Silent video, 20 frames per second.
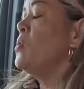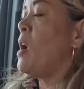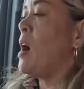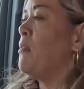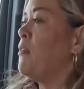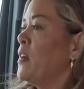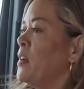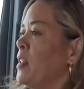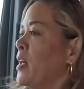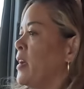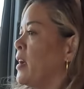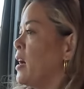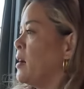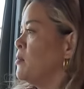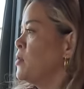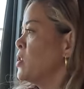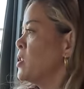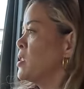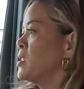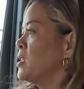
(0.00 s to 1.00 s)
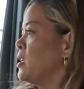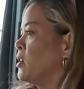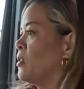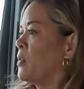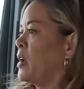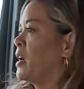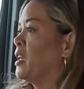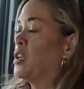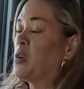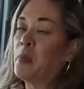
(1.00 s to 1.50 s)
you, I feel like I'm just in
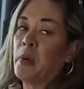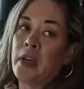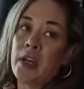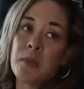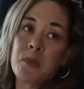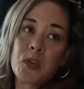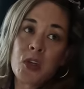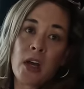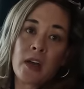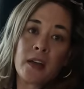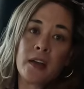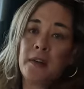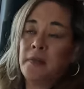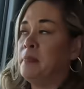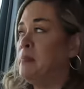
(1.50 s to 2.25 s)
a regular pickup truck.